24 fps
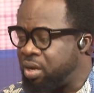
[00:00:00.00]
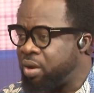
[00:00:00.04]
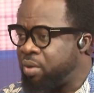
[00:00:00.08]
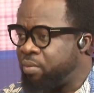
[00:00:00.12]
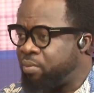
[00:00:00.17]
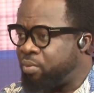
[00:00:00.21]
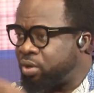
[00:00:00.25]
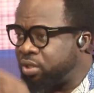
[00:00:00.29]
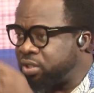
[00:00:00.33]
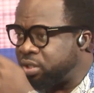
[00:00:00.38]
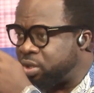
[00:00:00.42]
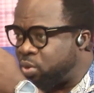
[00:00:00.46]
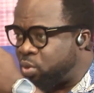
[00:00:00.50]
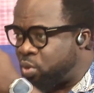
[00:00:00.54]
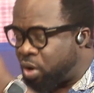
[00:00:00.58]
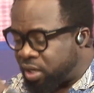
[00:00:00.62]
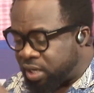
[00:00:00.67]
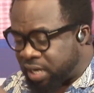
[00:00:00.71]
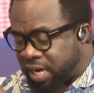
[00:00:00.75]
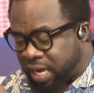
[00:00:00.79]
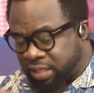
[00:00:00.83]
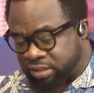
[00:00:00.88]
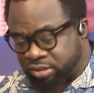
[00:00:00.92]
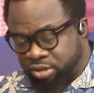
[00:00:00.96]
But the one
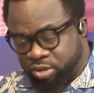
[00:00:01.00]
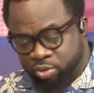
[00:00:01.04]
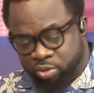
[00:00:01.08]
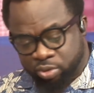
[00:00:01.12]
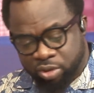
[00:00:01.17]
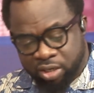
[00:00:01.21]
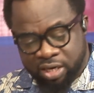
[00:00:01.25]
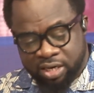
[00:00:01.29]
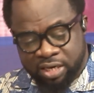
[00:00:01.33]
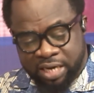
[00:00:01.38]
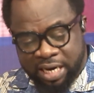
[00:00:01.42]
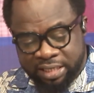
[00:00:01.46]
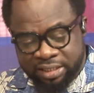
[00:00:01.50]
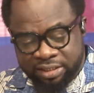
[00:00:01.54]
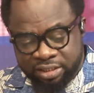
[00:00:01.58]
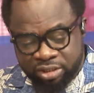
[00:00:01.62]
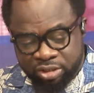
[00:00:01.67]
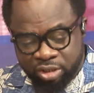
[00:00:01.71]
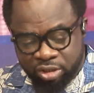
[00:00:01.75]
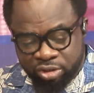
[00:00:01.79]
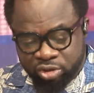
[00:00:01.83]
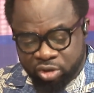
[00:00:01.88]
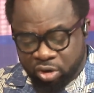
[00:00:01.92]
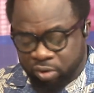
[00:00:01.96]
that has the
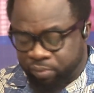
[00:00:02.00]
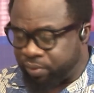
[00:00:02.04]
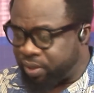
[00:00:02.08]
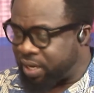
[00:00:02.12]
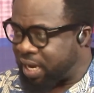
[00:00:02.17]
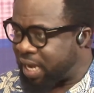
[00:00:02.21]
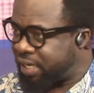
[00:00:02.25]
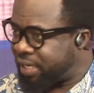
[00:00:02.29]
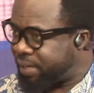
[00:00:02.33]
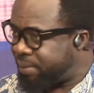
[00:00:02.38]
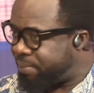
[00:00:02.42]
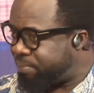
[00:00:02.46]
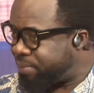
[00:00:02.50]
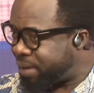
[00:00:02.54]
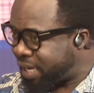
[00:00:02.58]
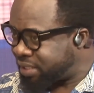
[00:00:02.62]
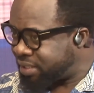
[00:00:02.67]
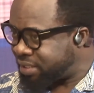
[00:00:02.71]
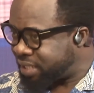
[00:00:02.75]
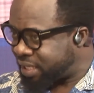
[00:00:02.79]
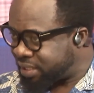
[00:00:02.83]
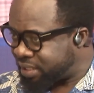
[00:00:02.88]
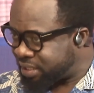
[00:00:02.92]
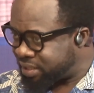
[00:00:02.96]
indigenous company had a batch
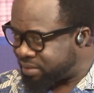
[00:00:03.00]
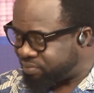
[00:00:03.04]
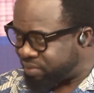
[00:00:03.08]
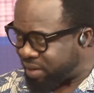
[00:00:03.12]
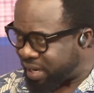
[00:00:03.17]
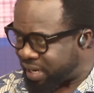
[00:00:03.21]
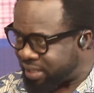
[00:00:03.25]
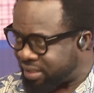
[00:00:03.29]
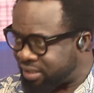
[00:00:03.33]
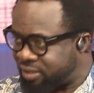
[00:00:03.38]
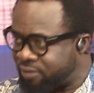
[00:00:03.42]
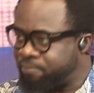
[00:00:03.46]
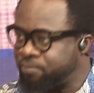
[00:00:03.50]
that is bad.